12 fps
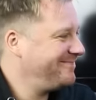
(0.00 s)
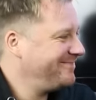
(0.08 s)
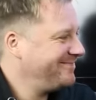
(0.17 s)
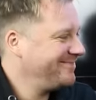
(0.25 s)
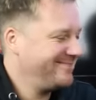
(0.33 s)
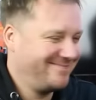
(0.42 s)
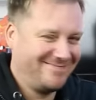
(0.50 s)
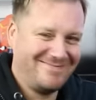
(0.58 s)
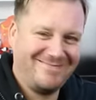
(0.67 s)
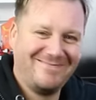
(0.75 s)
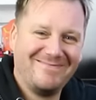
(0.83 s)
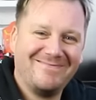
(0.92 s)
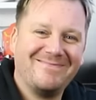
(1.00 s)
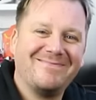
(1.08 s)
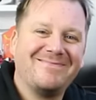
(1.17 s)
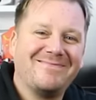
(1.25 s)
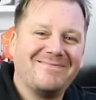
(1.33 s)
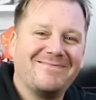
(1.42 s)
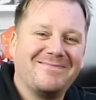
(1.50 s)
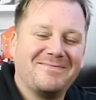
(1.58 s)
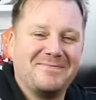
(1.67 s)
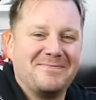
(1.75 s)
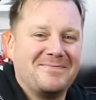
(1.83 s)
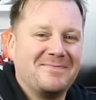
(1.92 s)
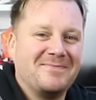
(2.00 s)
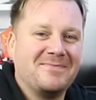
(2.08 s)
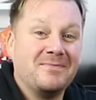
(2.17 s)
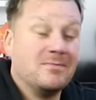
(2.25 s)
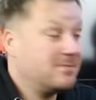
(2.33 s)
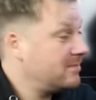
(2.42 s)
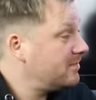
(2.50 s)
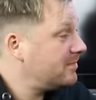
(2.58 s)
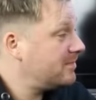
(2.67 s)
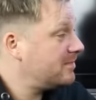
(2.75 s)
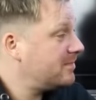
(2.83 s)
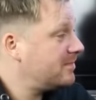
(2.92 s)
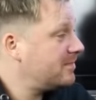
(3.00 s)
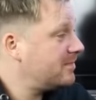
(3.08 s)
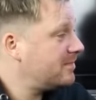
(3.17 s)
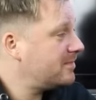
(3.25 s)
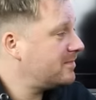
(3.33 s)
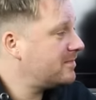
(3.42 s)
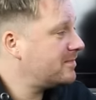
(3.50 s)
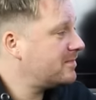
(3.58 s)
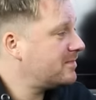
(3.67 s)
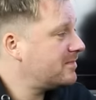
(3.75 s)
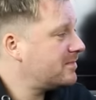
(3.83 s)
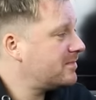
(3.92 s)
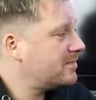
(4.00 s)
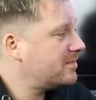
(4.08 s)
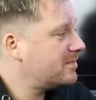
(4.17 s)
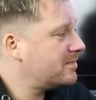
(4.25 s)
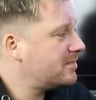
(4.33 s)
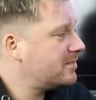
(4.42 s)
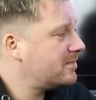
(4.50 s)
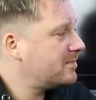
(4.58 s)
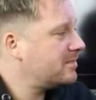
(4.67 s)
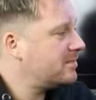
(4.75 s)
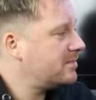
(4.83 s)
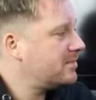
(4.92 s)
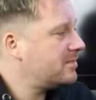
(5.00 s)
No words are spoken by the person on screen.